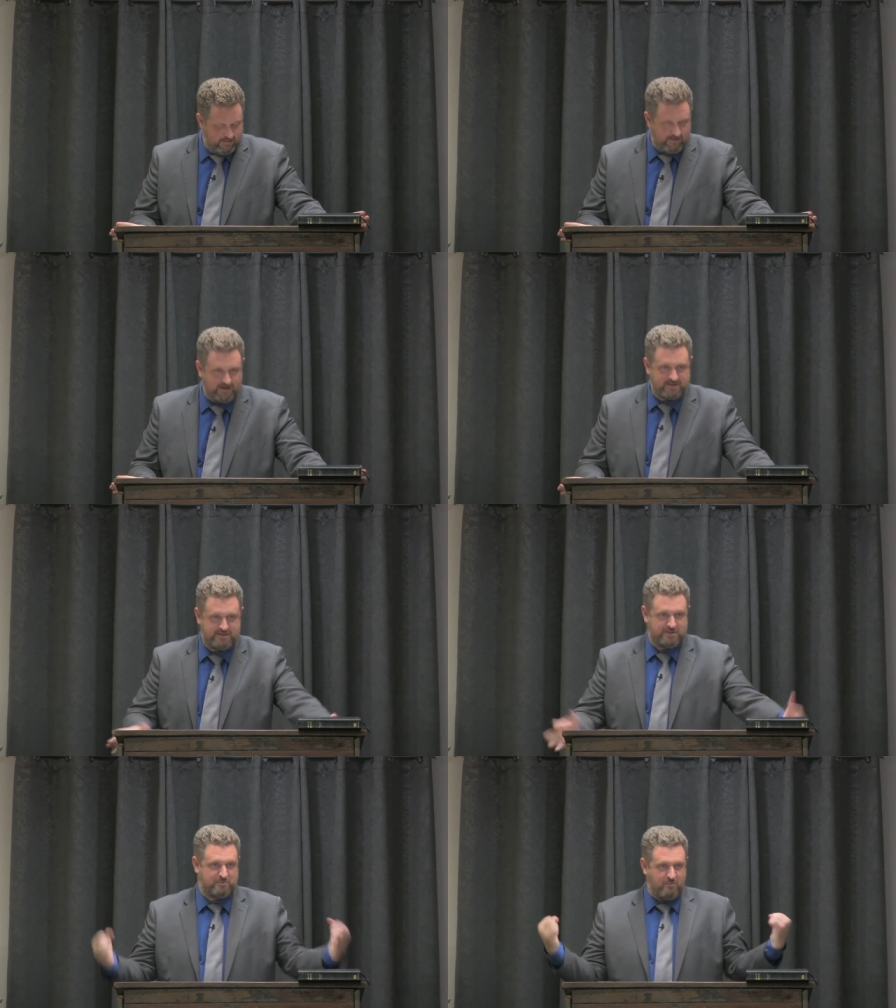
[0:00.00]
Because
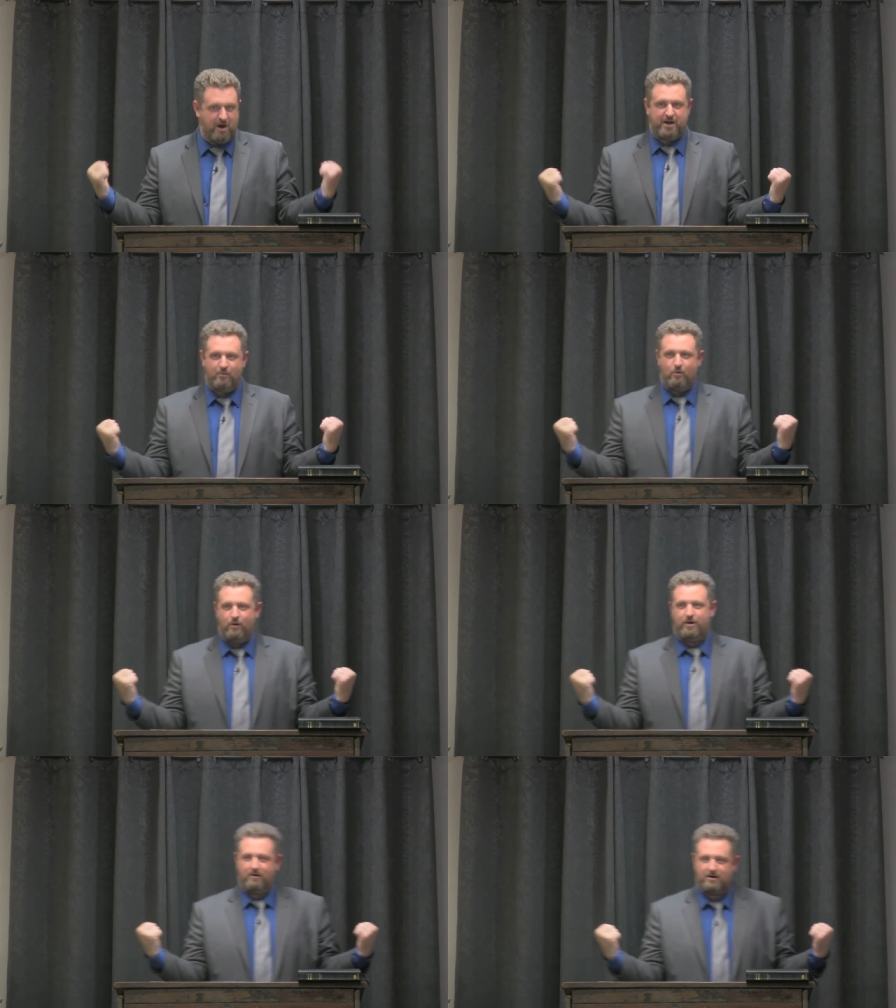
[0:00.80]
he's this mighty
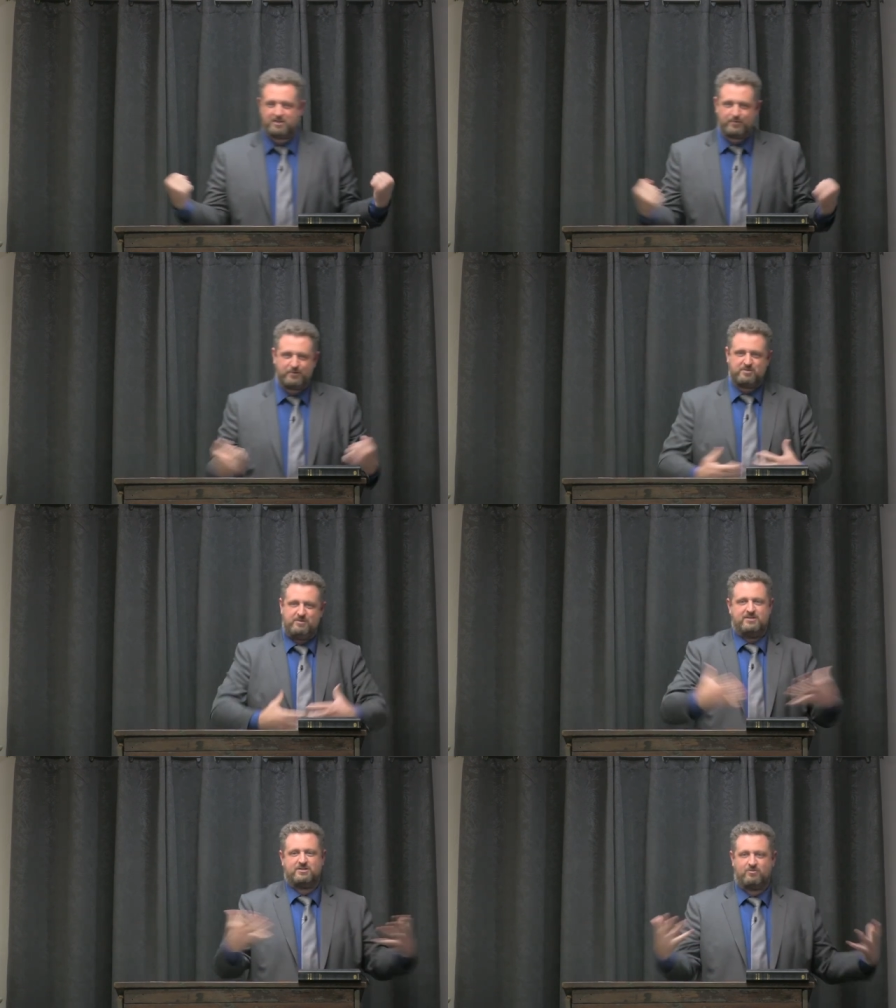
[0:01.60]
warrior. He's supposed to
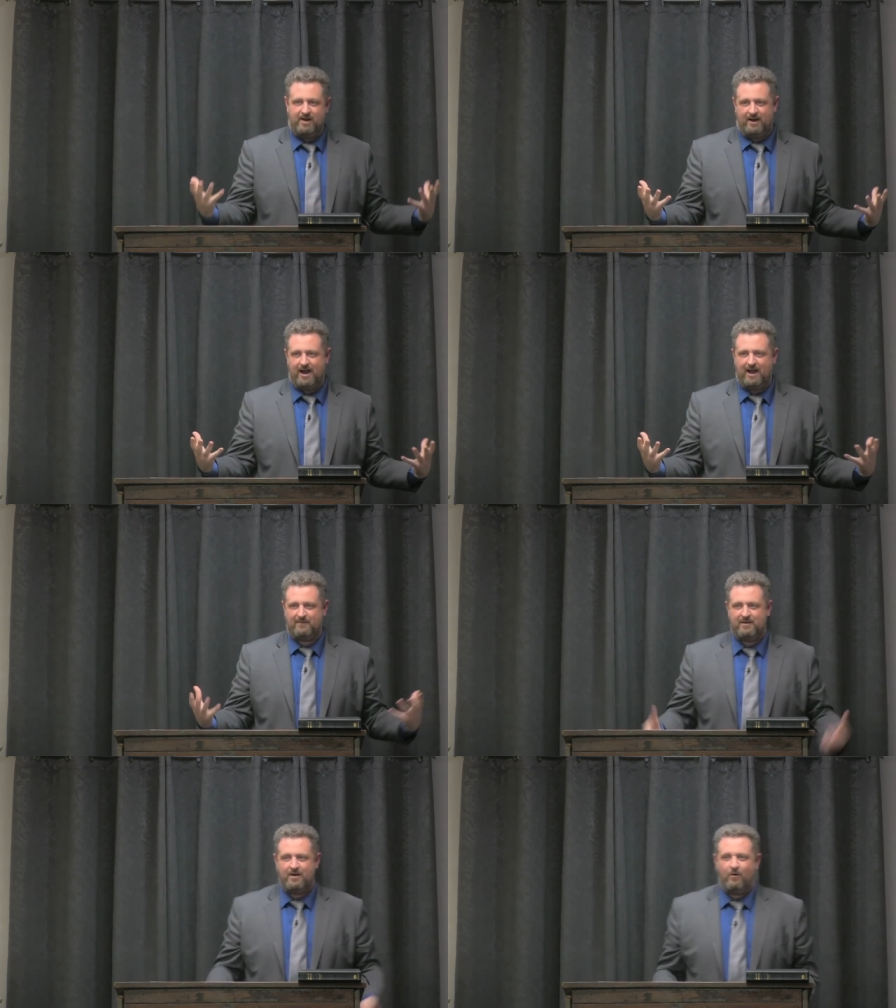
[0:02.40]
be this great guy.
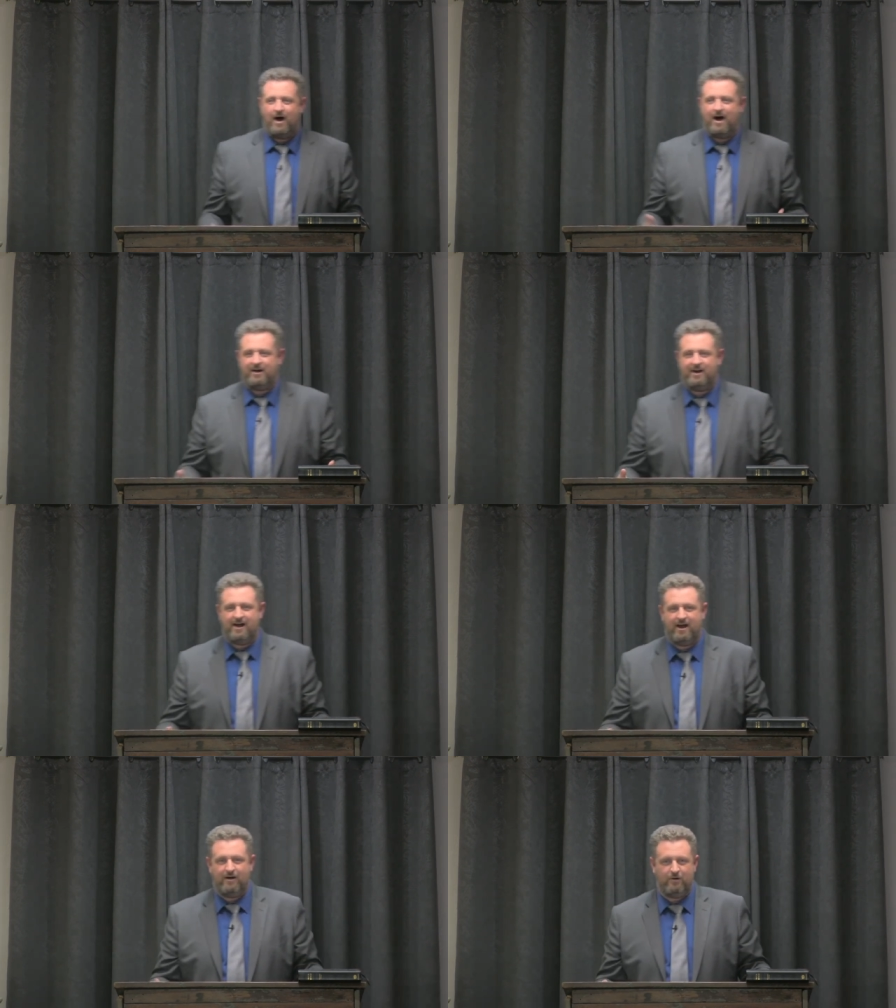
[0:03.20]
Well, how did he
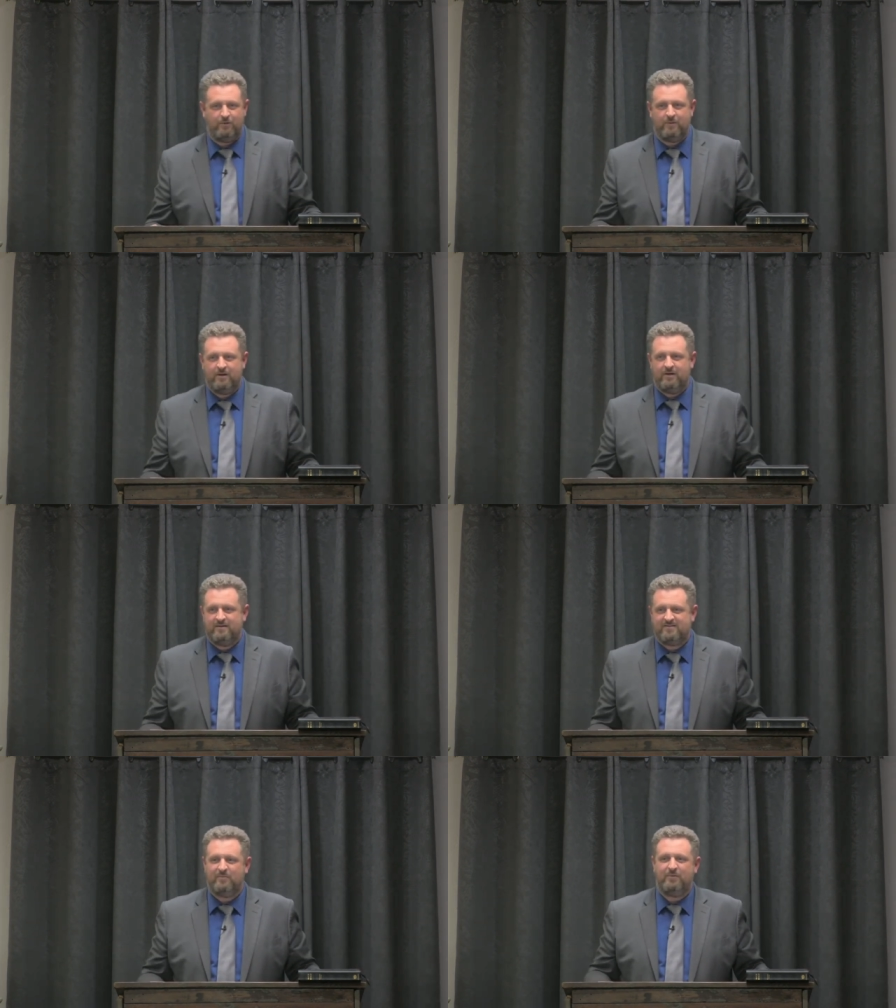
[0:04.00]
die? Oh,
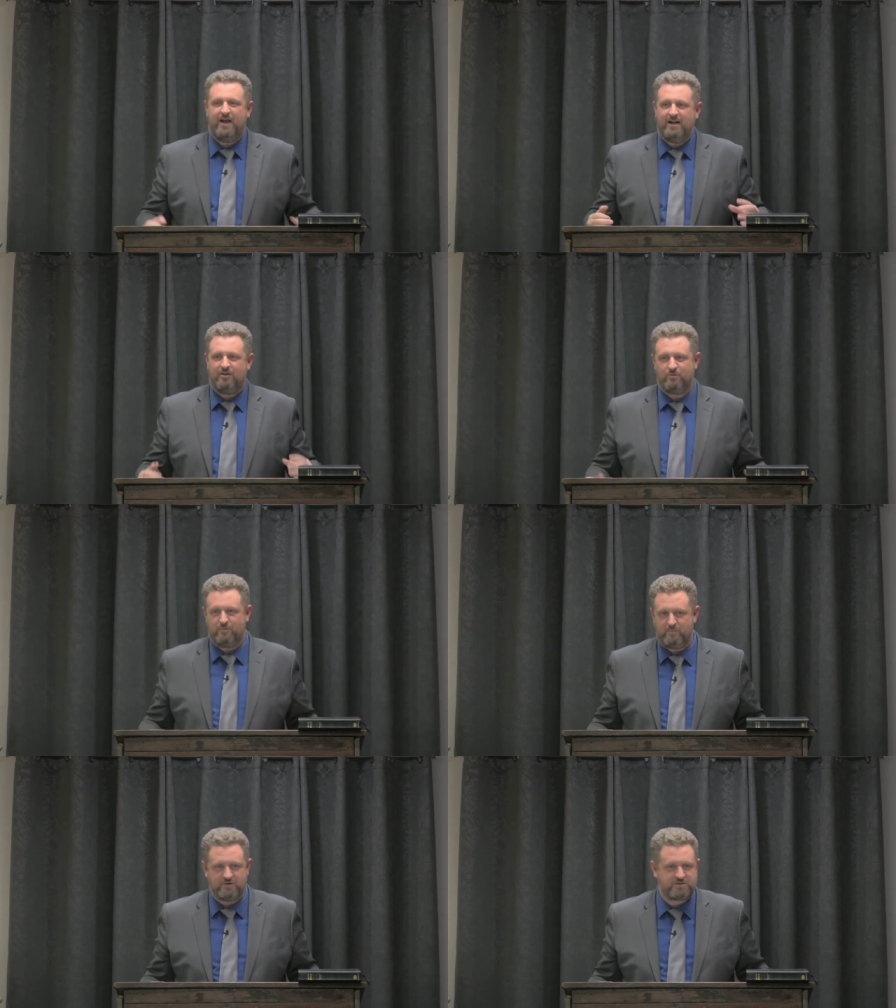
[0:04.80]
some lady threw a
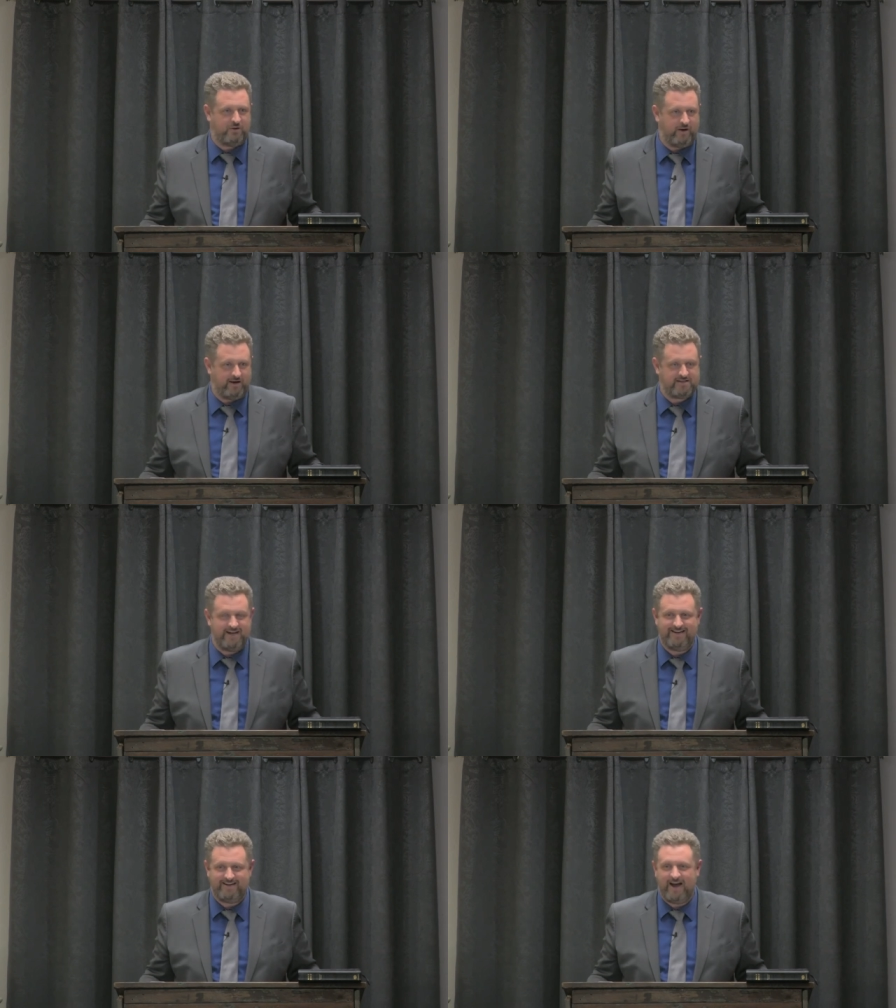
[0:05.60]
millstone on his head
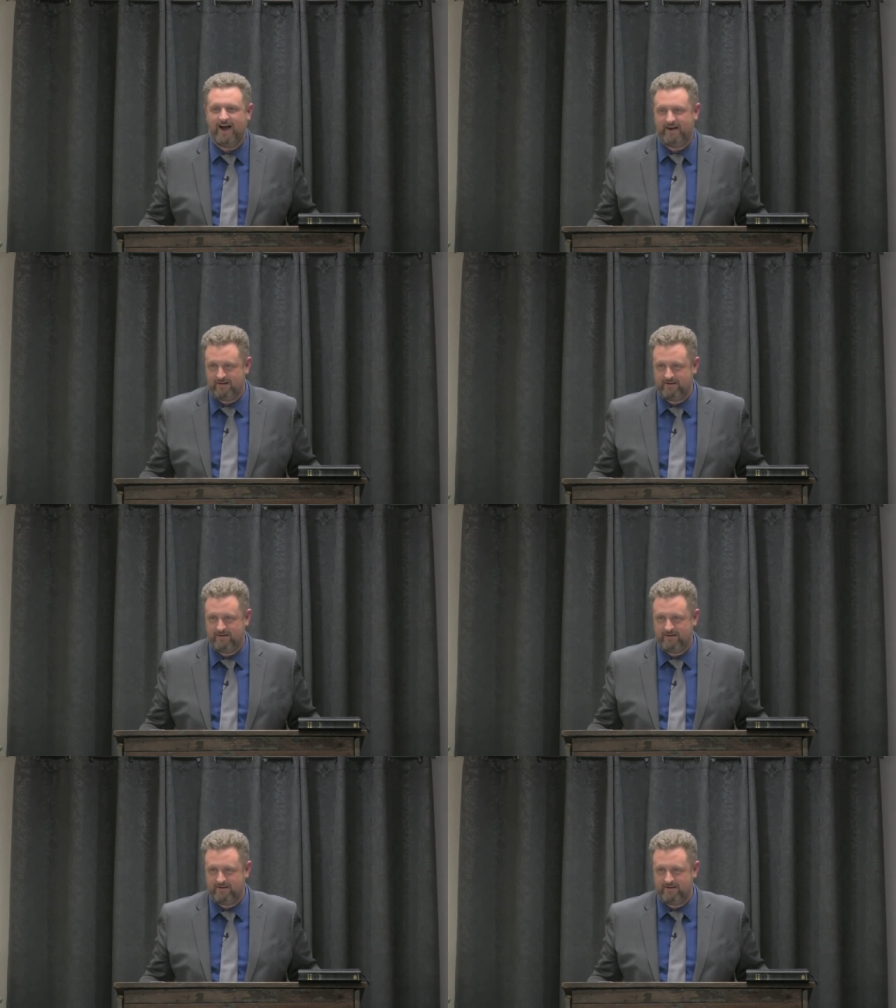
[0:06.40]
and he died.